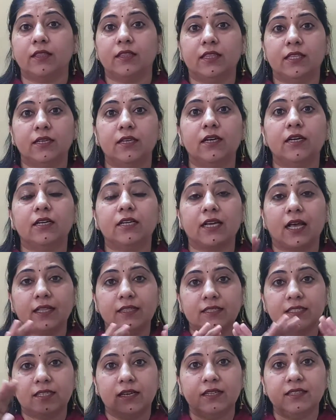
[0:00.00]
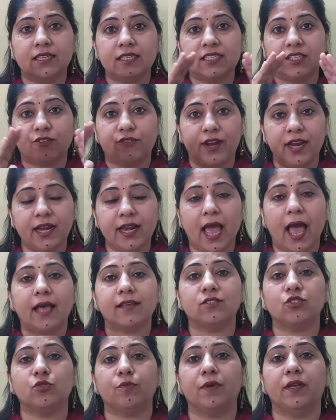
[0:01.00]
The screen
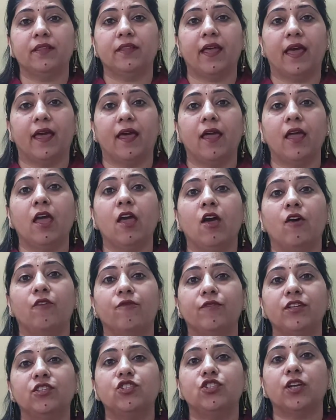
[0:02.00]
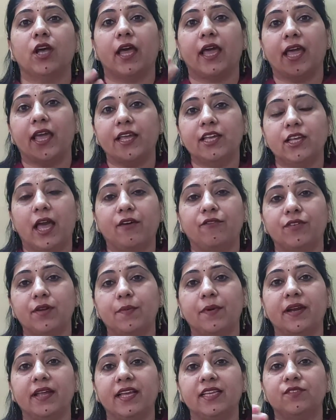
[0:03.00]
has to be there, which
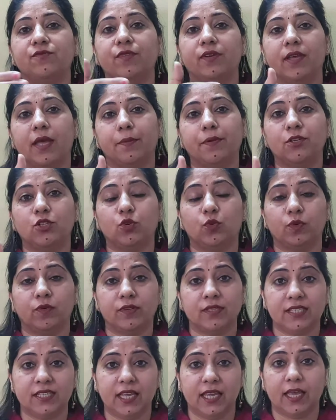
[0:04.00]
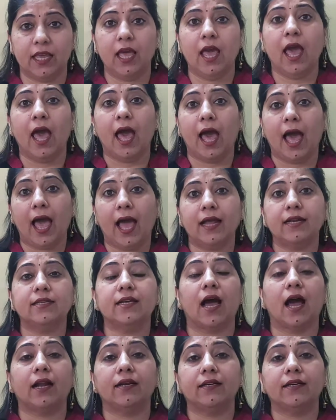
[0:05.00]
everybody is able to see and
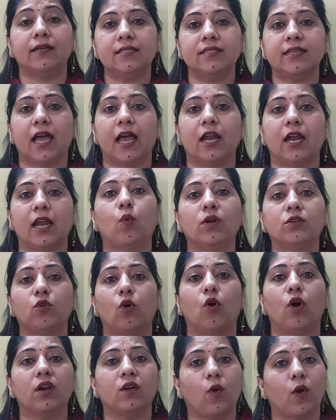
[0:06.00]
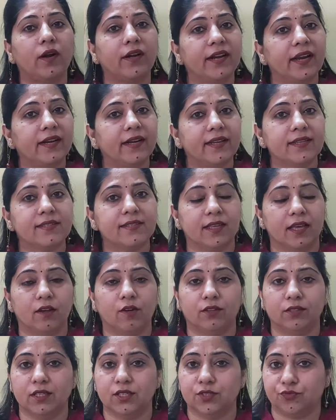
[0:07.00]
understand what all content is there
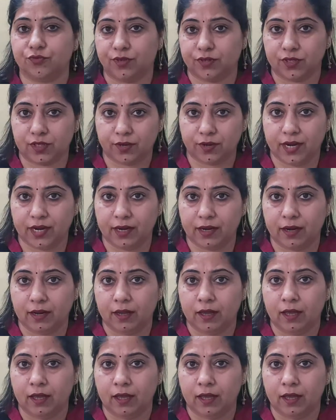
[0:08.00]
on the screen.